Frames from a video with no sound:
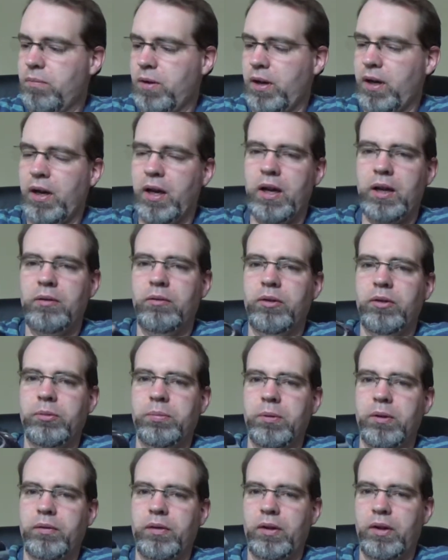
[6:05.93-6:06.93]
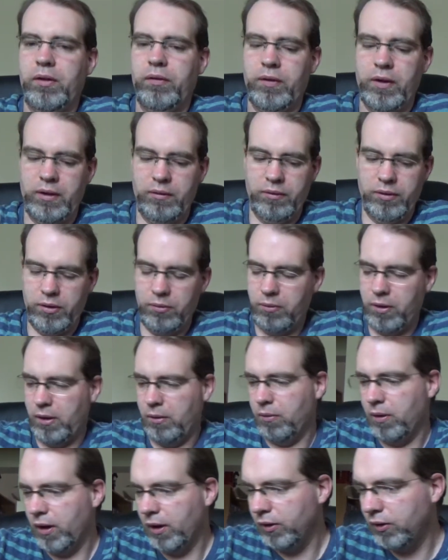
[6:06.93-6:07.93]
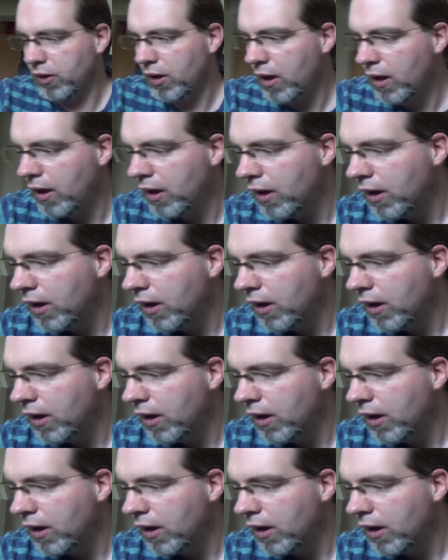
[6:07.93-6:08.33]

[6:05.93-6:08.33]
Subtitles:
but I was perfectly fine with the way it was.